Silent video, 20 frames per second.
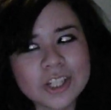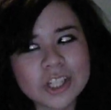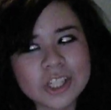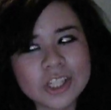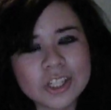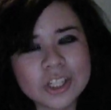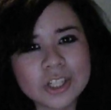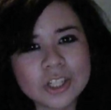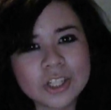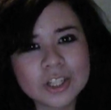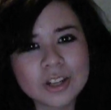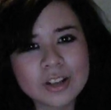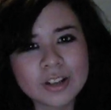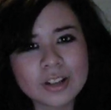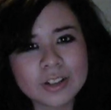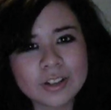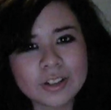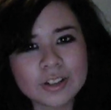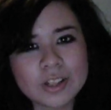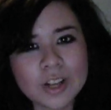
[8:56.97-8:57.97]
just
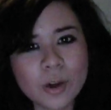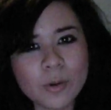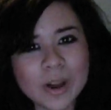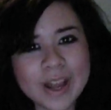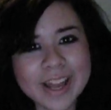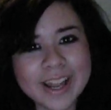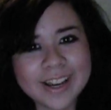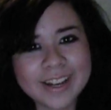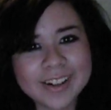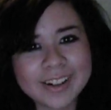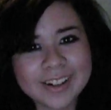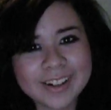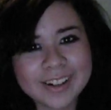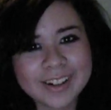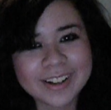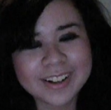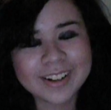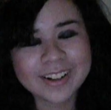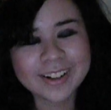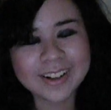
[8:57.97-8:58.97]
do it.
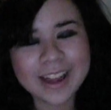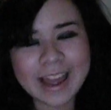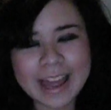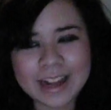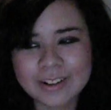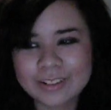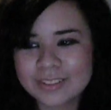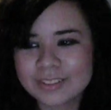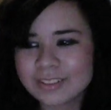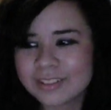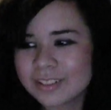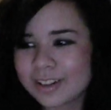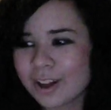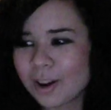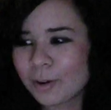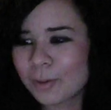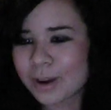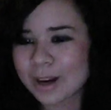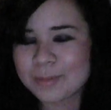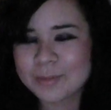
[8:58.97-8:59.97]
I don't
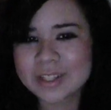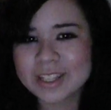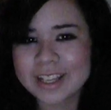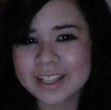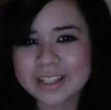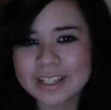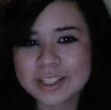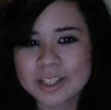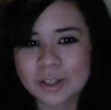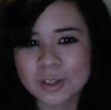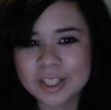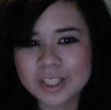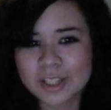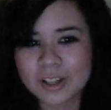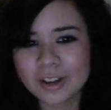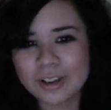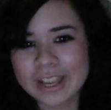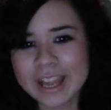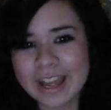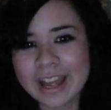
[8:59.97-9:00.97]
know what I'm saying to do it
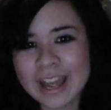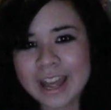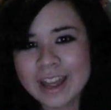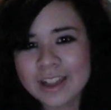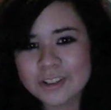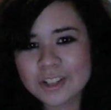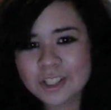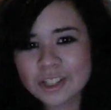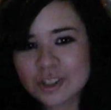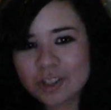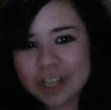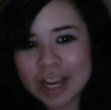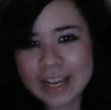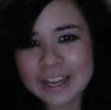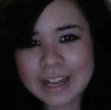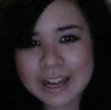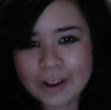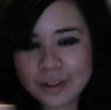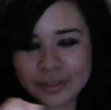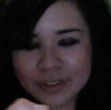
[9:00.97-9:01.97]
to. Okay, just
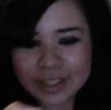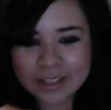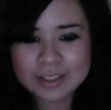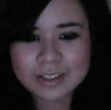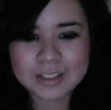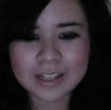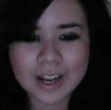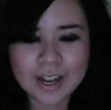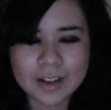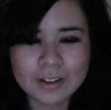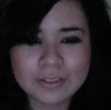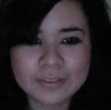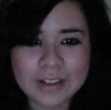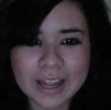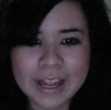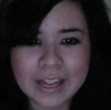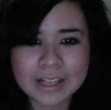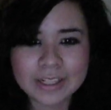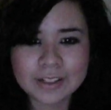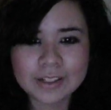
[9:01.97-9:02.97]
check out this stuff
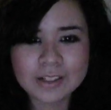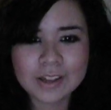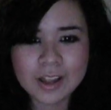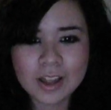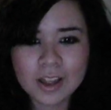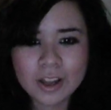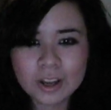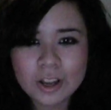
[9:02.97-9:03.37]
and